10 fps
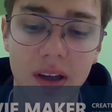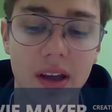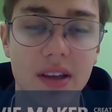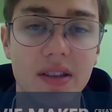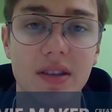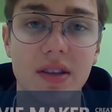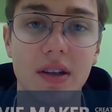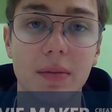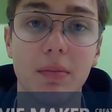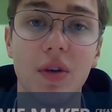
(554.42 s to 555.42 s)
his
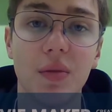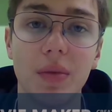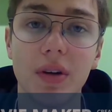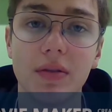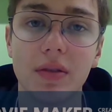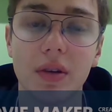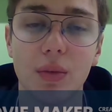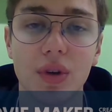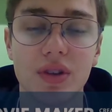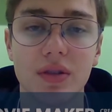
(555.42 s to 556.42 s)
mom
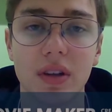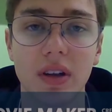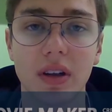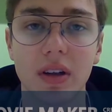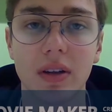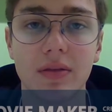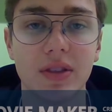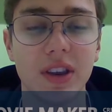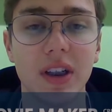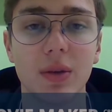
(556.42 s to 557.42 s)
was
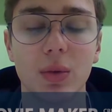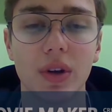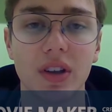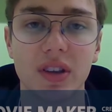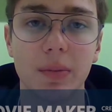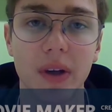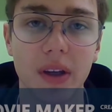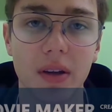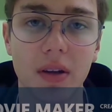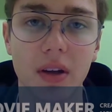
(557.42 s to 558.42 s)
she didn't work as a
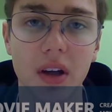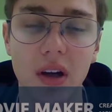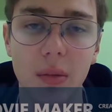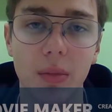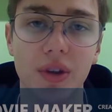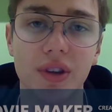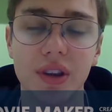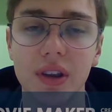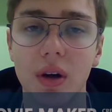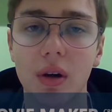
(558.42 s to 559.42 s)
maid, but
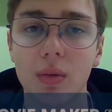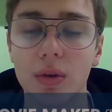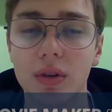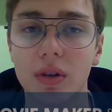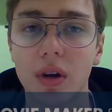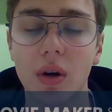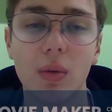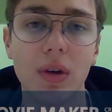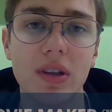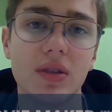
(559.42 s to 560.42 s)
she
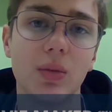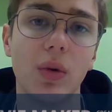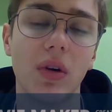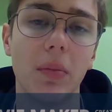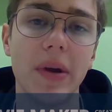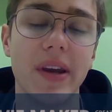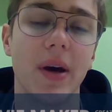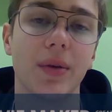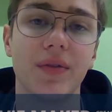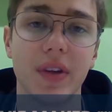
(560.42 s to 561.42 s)
always wore a maid
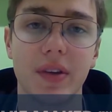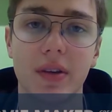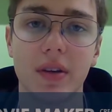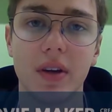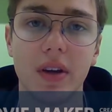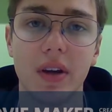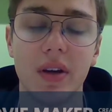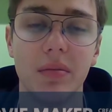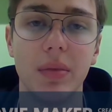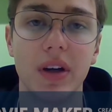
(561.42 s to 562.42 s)
outfit
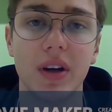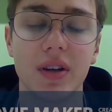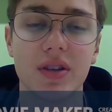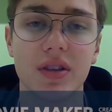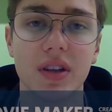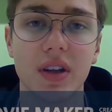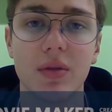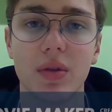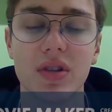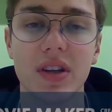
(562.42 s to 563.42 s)
because
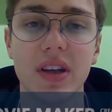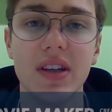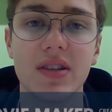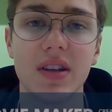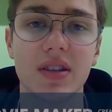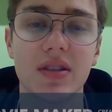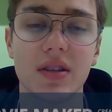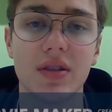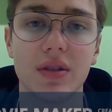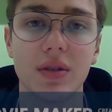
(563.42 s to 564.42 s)
it was the
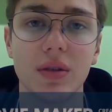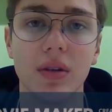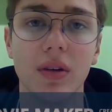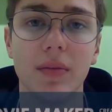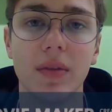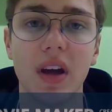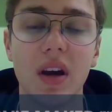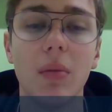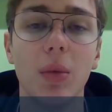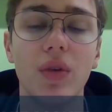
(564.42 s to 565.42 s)
easiest to
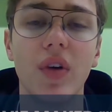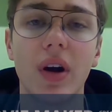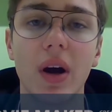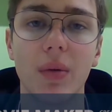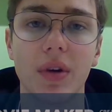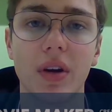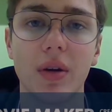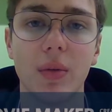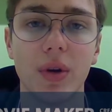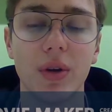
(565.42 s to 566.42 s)
move around
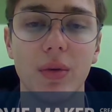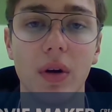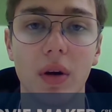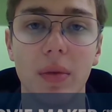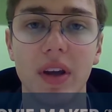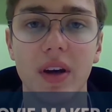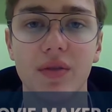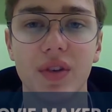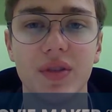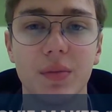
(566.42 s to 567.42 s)
when you wore a maid
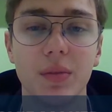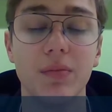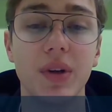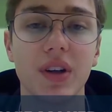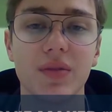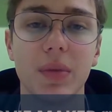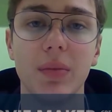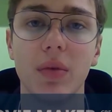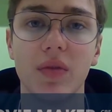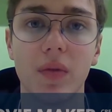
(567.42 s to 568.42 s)
outfit, because
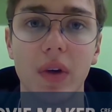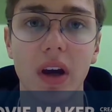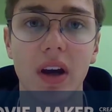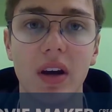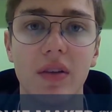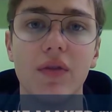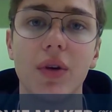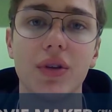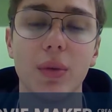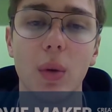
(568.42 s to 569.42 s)
people
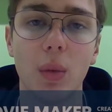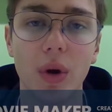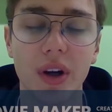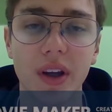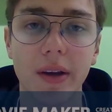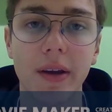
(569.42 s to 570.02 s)
thought you were working